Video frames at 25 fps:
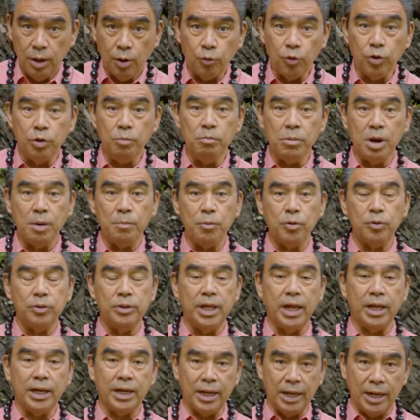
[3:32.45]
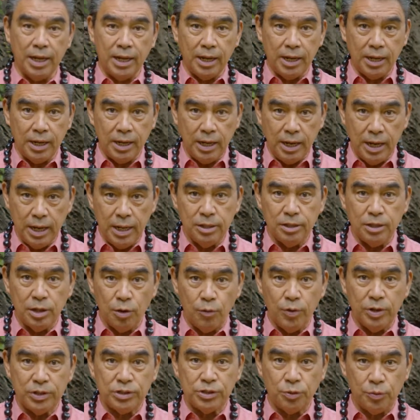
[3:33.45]
remember that in the
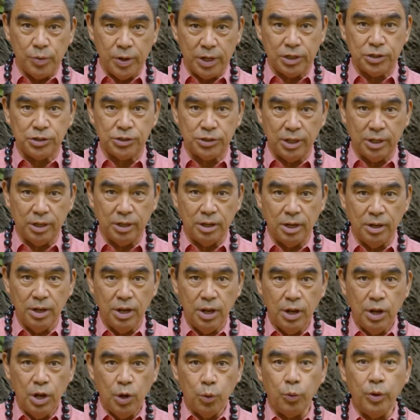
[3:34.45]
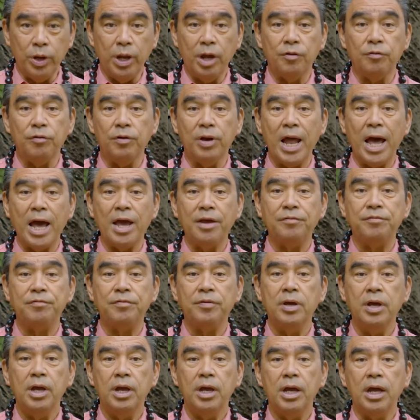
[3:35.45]
resurrection, we have life
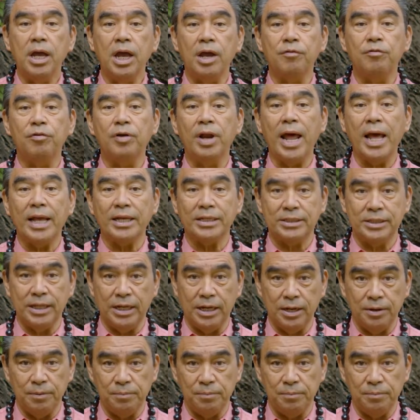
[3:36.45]
everlasting.